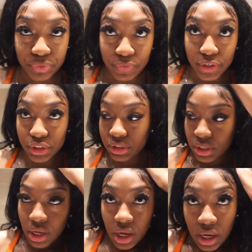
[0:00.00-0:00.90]
first,
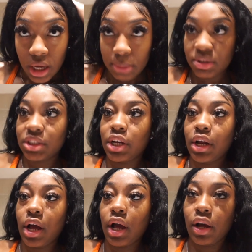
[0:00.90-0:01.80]
I'm just gonna
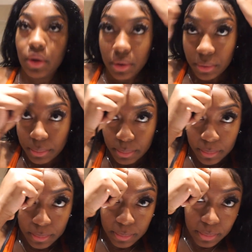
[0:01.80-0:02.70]
hot comb
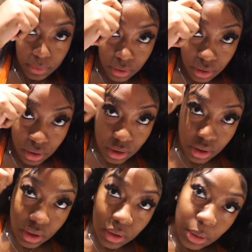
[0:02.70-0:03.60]

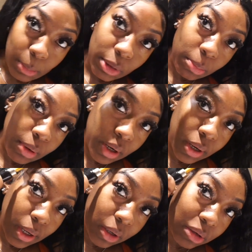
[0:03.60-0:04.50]
the middle
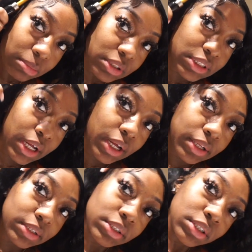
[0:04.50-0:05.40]
part, hot comb the
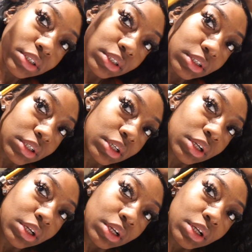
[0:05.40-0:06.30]
sides,
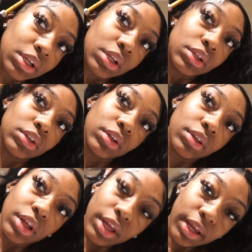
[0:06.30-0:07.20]
just
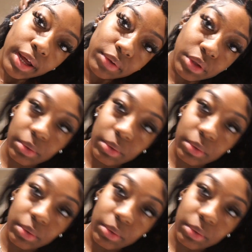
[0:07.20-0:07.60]
to get it out the